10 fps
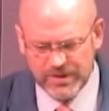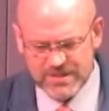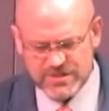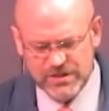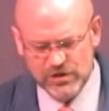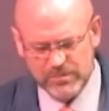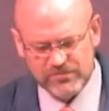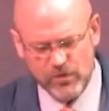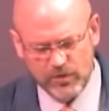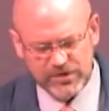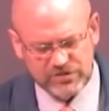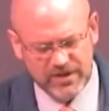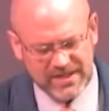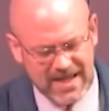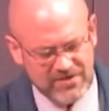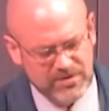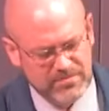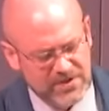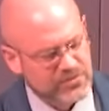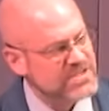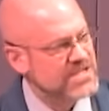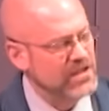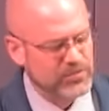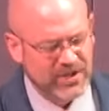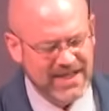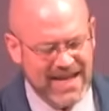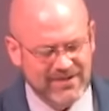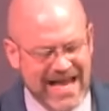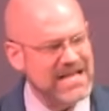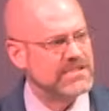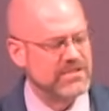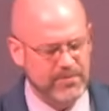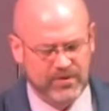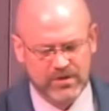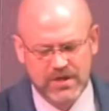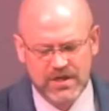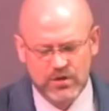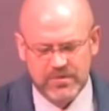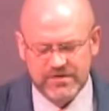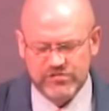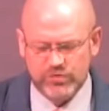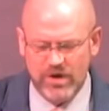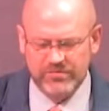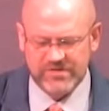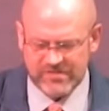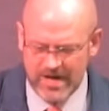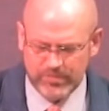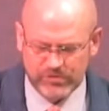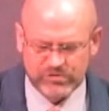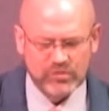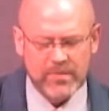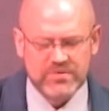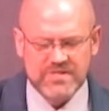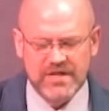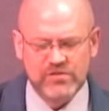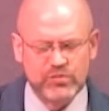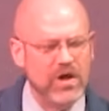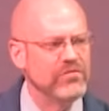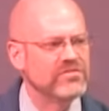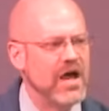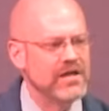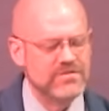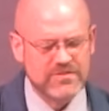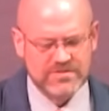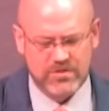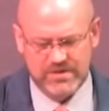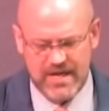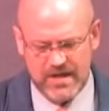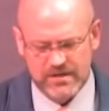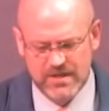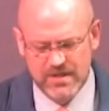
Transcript: We continue. Before returning to heaven, Mithra celebrated a Last Supper with his 12 disciples who represented the 12 signs of the zodiac.